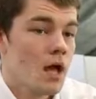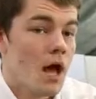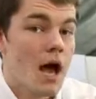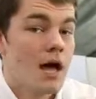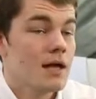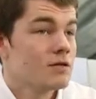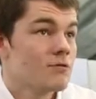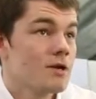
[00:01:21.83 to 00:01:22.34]

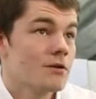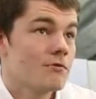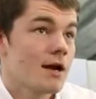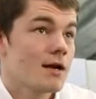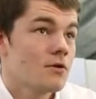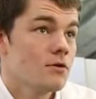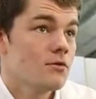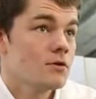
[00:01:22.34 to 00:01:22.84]
It's a really
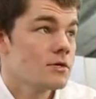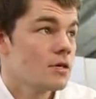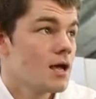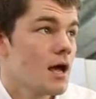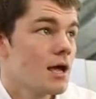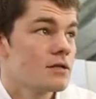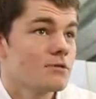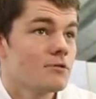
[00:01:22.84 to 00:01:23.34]
great course,
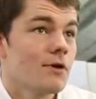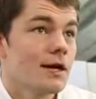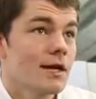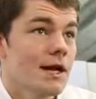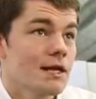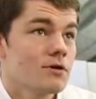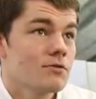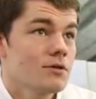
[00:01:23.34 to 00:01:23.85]
some
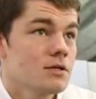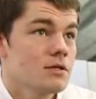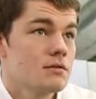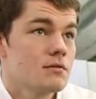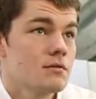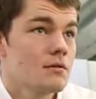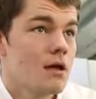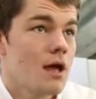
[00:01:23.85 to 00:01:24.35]
great lecturers,